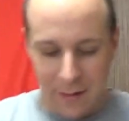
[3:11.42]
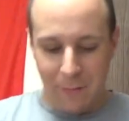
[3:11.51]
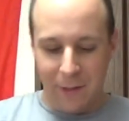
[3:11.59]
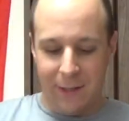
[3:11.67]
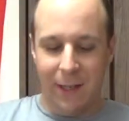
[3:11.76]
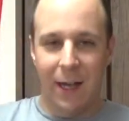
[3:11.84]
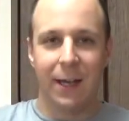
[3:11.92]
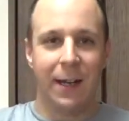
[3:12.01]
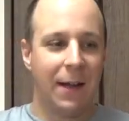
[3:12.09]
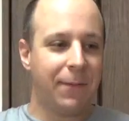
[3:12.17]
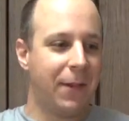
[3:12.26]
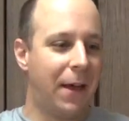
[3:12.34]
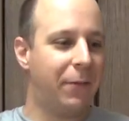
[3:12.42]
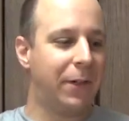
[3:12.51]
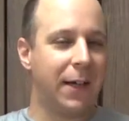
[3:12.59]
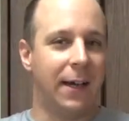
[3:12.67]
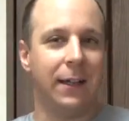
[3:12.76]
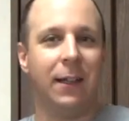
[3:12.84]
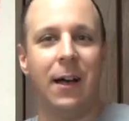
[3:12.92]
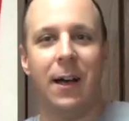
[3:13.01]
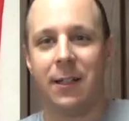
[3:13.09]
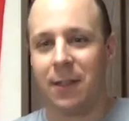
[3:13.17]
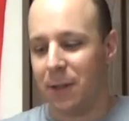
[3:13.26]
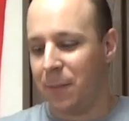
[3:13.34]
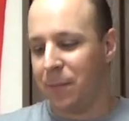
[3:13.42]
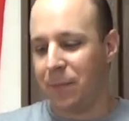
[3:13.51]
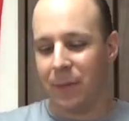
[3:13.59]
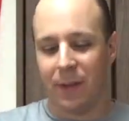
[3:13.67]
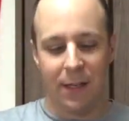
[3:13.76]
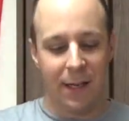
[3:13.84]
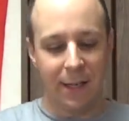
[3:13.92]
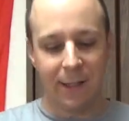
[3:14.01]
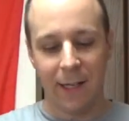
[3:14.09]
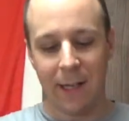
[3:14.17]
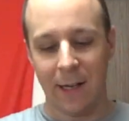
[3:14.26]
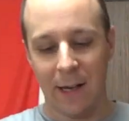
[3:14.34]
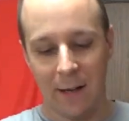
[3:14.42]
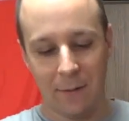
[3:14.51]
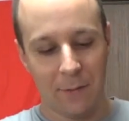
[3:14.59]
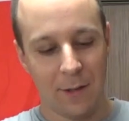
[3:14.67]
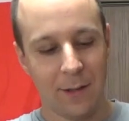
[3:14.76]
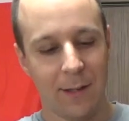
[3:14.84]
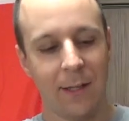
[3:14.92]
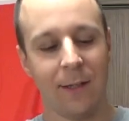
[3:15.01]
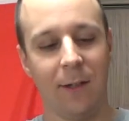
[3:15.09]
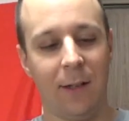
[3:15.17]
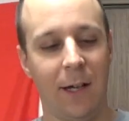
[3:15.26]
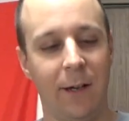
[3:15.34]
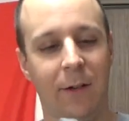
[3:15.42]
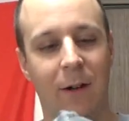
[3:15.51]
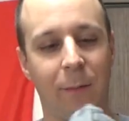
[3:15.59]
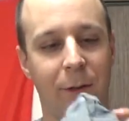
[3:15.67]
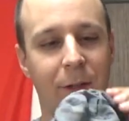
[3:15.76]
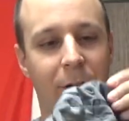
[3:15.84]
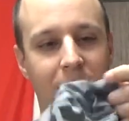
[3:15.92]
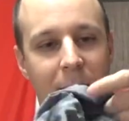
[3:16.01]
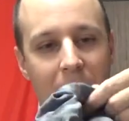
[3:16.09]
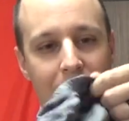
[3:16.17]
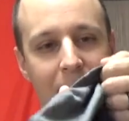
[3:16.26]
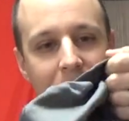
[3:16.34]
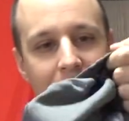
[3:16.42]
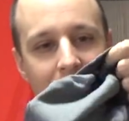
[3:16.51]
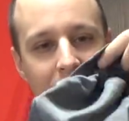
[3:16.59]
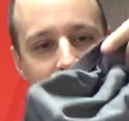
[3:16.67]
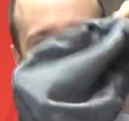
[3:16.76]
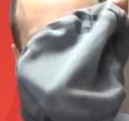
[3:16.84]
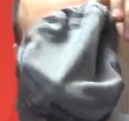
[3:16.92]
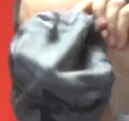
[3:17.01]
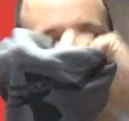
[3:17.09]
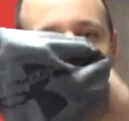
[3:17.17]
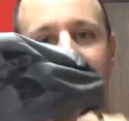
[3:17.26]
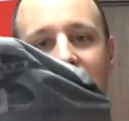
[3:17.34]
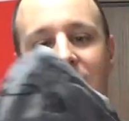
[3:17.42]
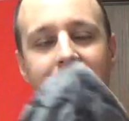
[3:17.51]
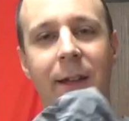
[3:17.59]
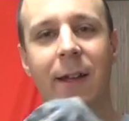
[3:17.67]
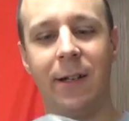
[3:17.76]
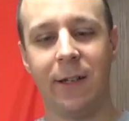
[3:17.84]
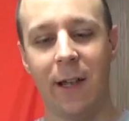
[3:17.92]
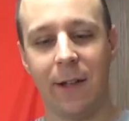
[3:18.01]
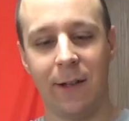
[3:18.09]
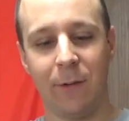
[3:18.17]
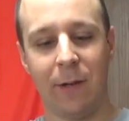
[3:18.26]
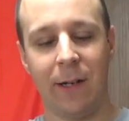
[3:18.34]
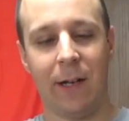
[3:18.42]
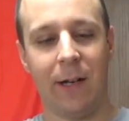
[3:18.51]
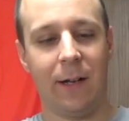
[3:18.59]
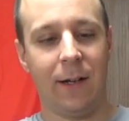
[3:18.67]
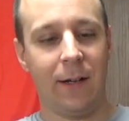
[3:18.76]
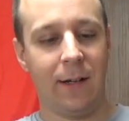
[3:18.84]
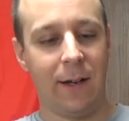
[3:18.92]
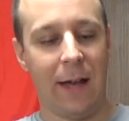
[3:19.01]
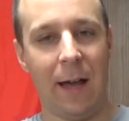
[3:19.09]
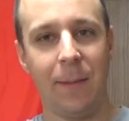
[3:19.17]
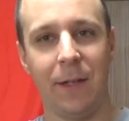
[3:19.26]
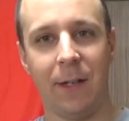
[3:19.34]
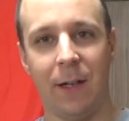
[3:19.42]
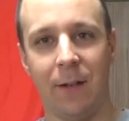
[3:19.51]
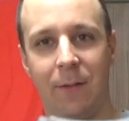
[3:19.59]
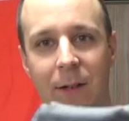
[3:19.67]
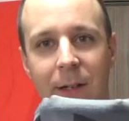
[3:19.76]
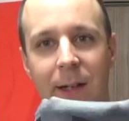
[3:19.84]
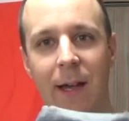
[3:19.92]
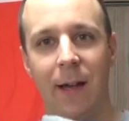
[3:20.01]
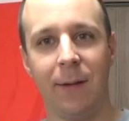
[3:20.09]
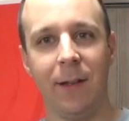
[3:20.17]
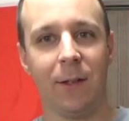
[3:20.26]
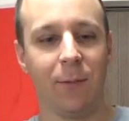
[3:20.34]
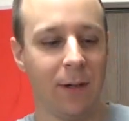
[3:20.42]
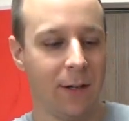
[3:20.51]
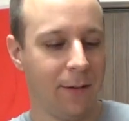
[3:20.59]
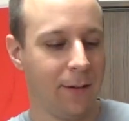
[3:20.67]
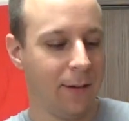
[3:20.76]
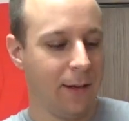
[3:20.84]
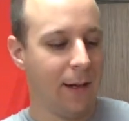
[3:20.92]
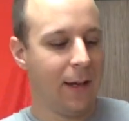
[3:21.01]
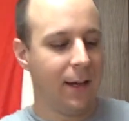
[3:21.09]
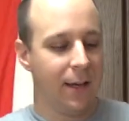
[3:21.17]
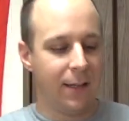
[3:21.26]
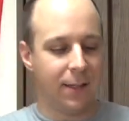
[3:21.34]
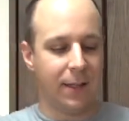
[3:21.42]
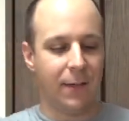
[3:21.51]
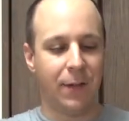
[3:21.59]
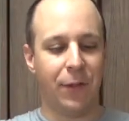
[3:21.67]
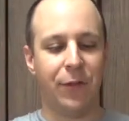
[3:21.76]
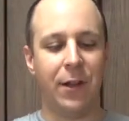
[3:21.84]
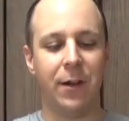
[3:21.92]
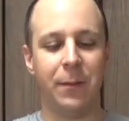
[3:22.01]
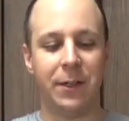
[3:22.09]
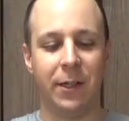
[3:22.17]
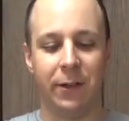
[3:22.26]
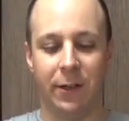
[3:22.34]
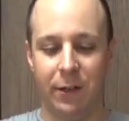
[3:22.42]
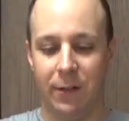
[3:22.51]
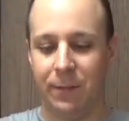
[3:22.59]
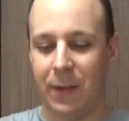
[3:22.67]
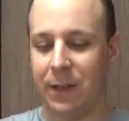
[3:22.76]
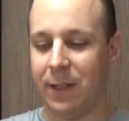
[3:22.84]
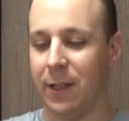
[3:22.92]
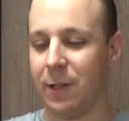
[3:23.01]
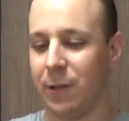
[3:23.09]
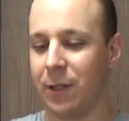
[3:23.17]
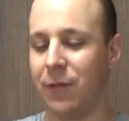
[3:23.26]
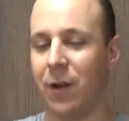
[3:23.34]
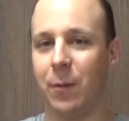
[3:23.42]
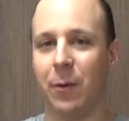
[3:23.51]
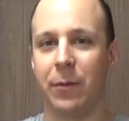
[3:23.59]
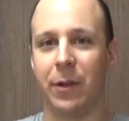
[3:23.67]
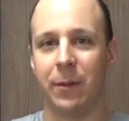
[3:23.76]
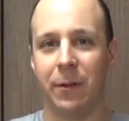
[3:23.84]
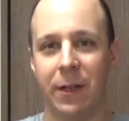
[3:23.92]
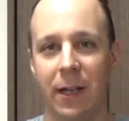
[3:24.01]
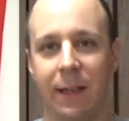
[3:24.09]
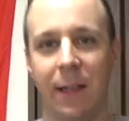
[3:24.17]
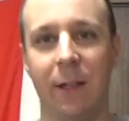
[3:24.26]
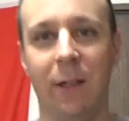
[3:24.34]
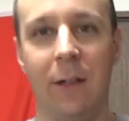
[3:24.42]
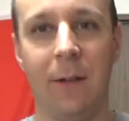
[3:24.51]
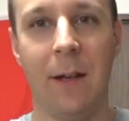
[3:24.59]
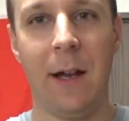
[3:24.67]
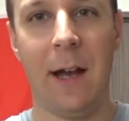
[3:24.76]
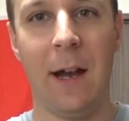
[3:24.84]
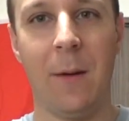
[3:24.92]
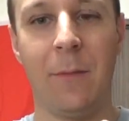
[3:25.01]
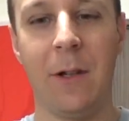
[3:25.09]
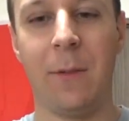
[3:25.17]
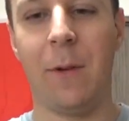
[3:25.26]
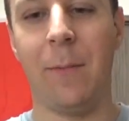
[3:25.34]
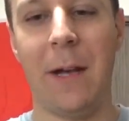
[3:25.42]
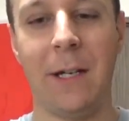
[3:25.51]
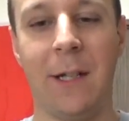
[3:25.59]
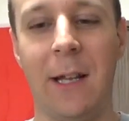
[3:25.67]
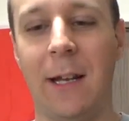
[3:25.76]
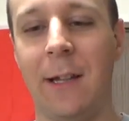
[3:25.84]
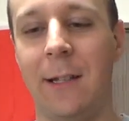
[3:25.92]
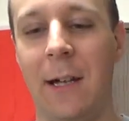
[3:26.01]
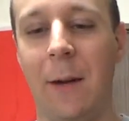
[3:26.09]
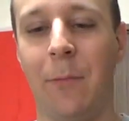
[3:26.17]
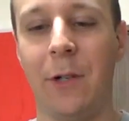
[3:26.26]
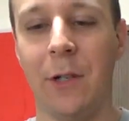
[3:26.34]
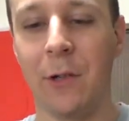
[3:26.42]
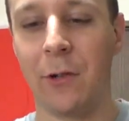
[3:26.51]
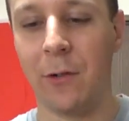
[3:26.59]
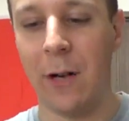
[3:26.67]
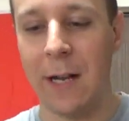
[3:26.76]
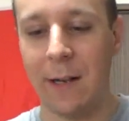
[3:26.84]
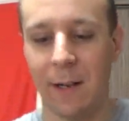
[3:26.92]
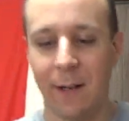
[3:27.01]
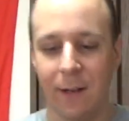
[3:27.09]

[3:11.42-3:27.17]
that one aside, after that one got lost, the next thing I got was this little Under Armour skull cap. And I think I just got this one on Amazon one day, but this one is an even thinner material. I'd say this one's far more breathable. You got that little air-breathable mesh thing at the top, which is great.